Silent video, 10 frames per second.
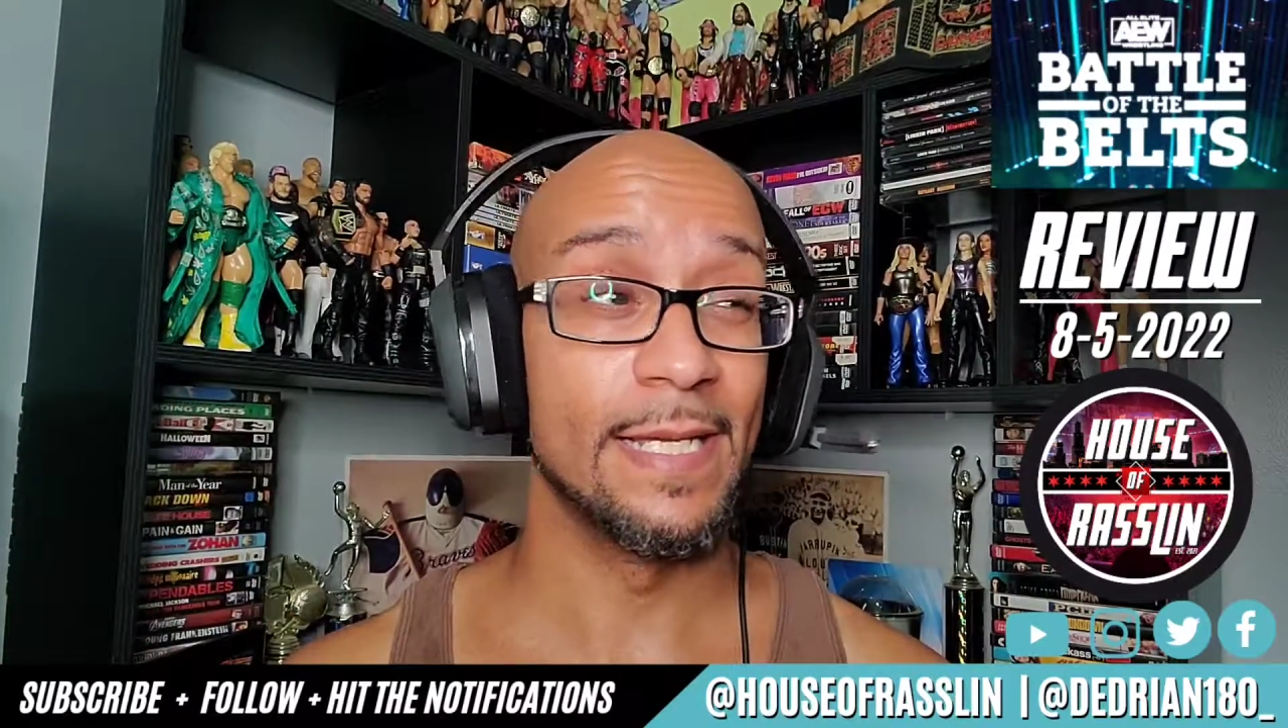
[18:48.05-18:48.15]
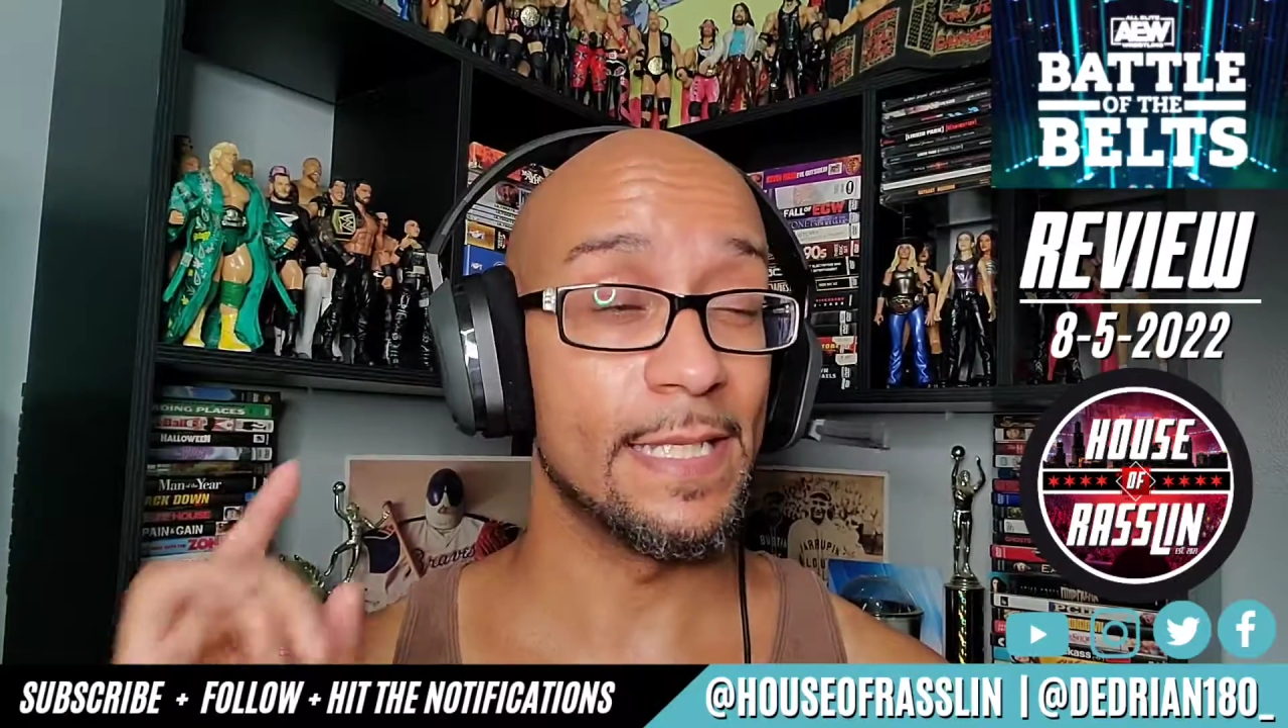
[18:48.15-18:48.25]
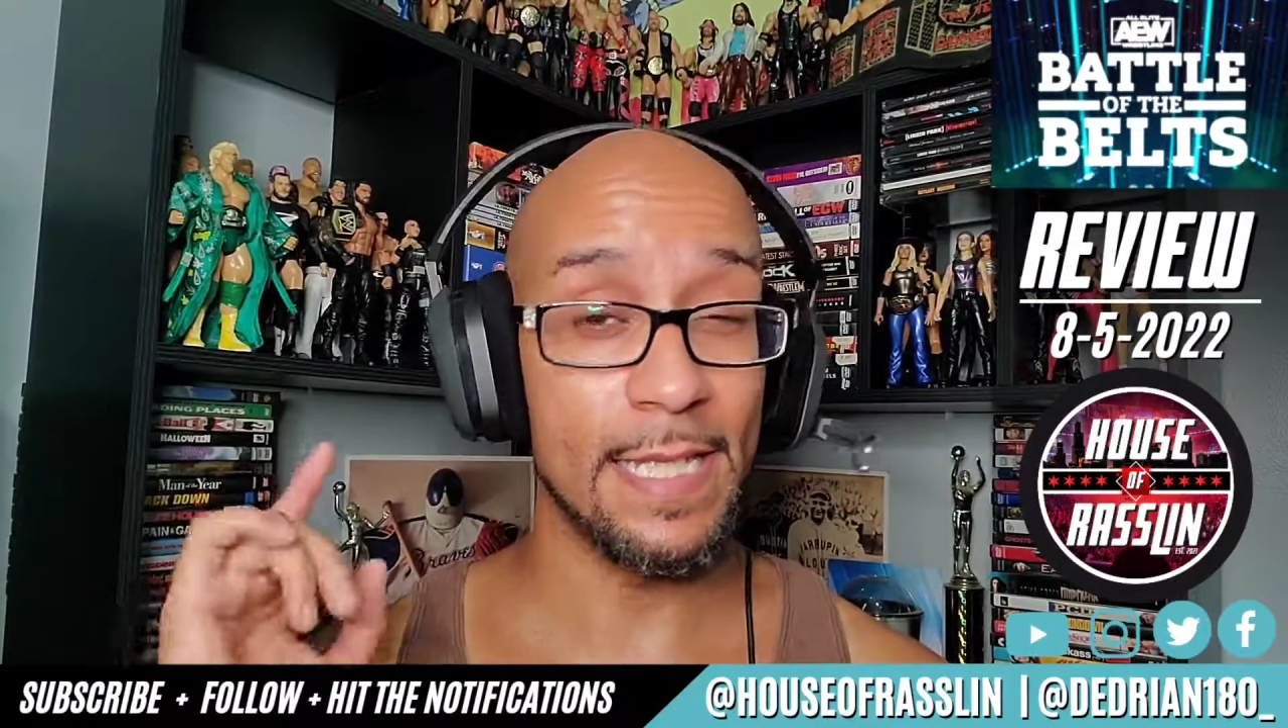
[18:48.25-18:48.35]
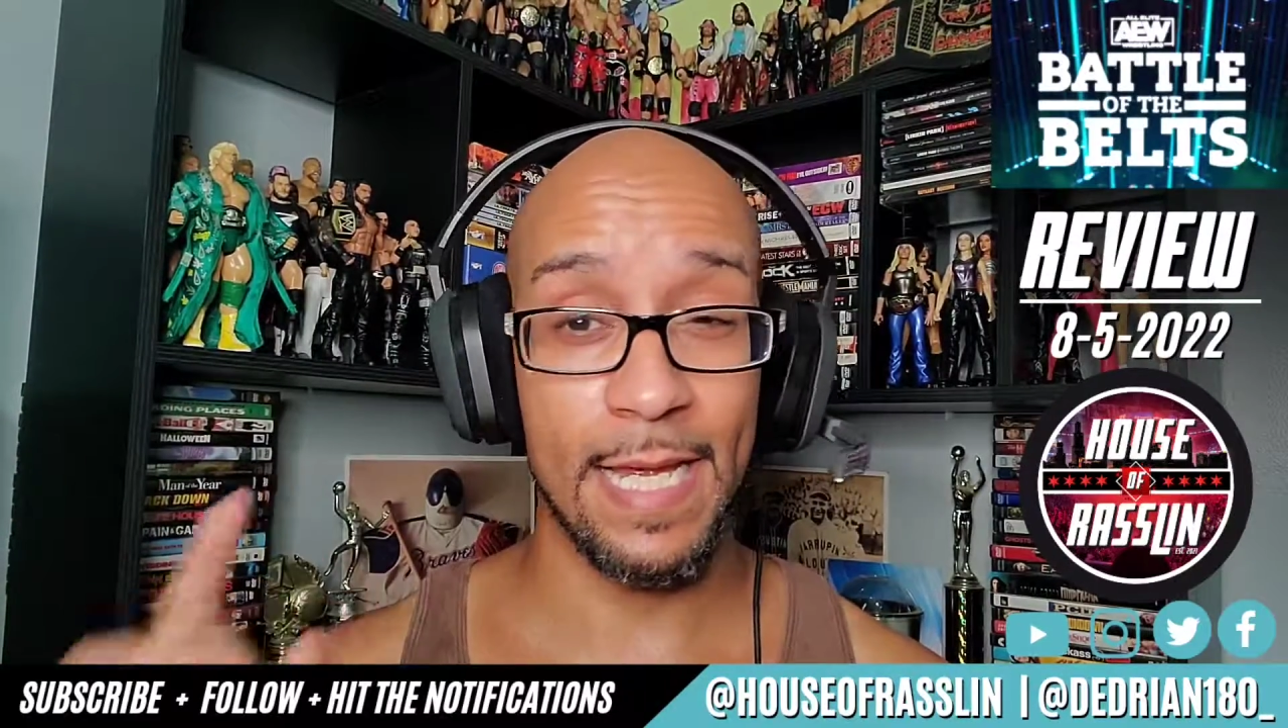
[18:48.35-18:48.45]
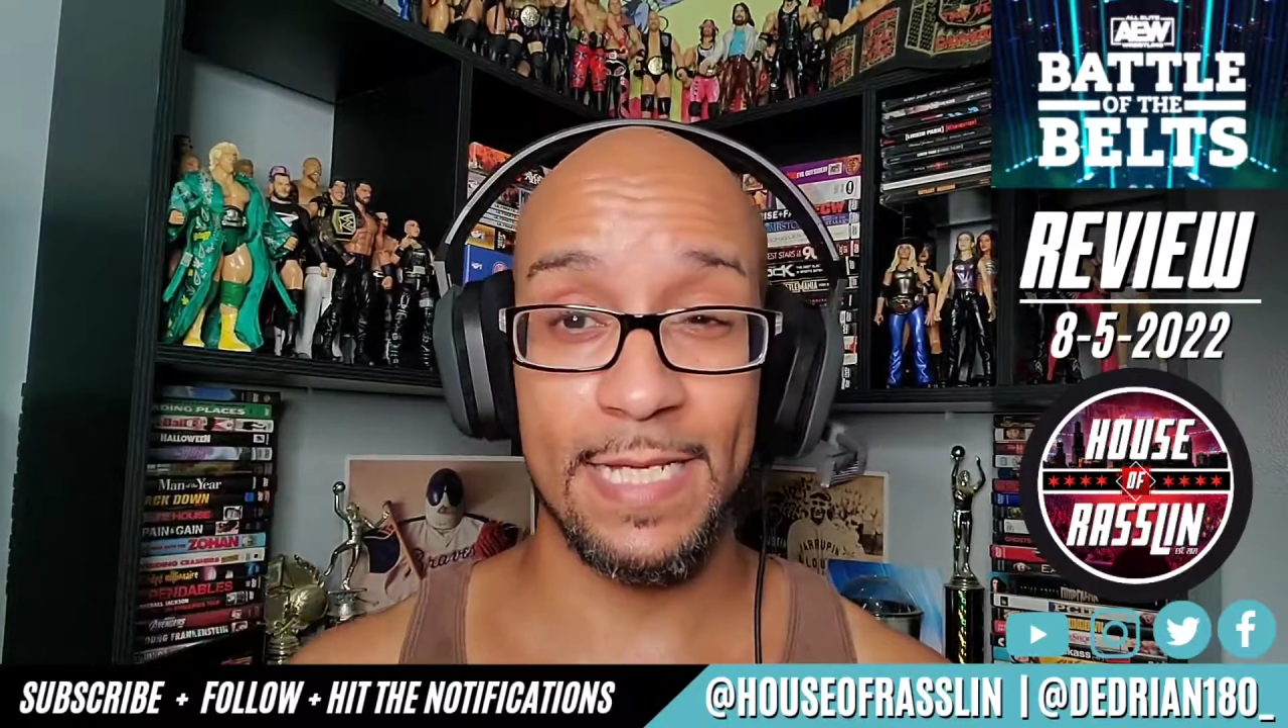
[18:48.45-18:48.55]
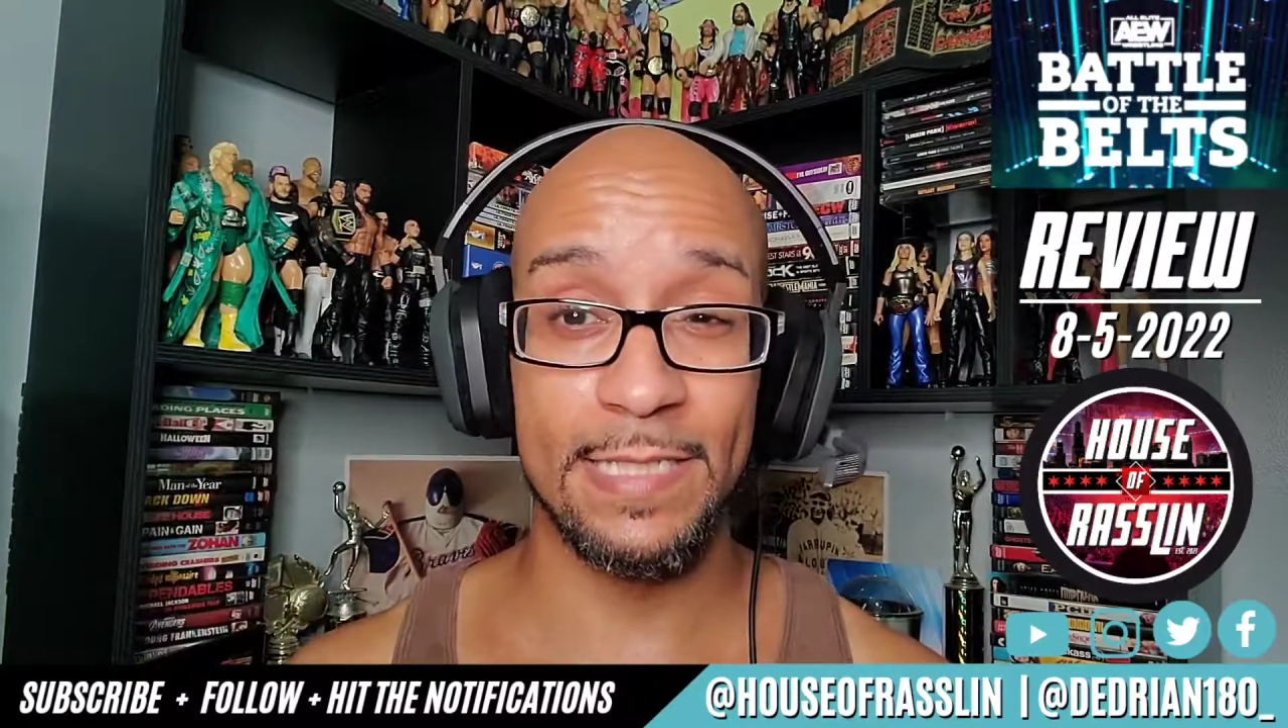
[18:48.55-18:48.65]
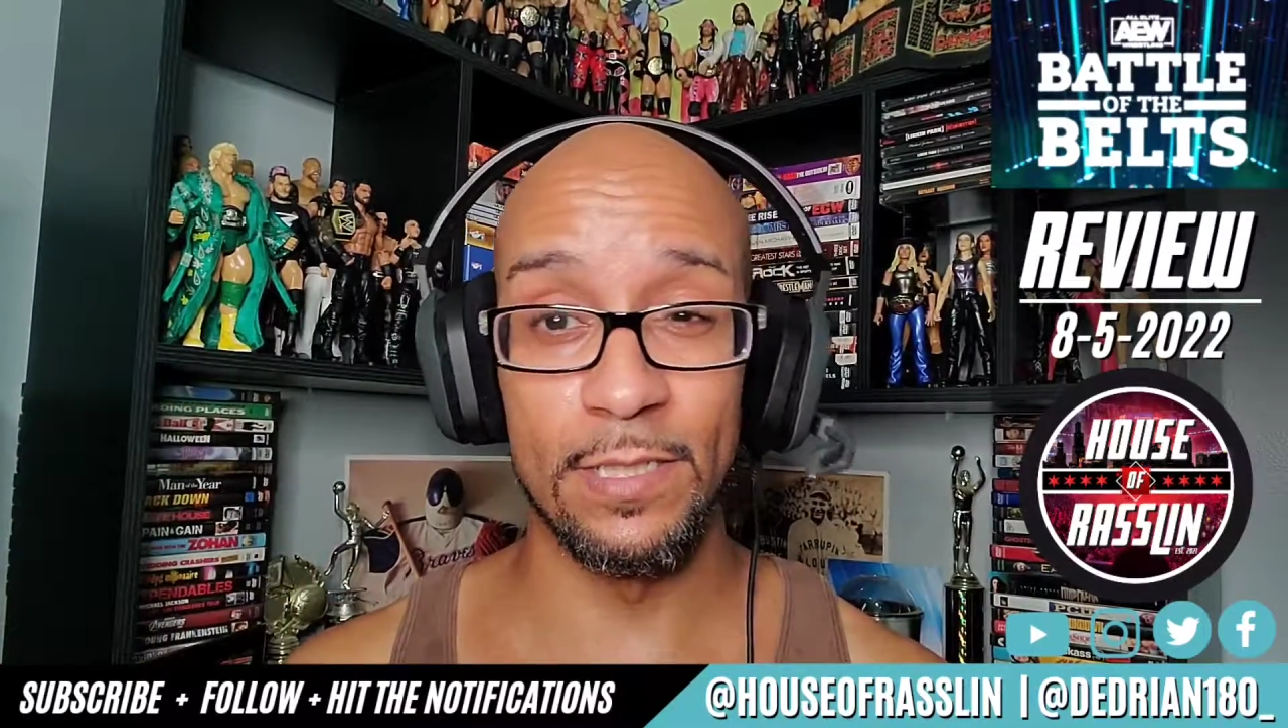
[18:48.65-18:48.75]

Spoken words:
He has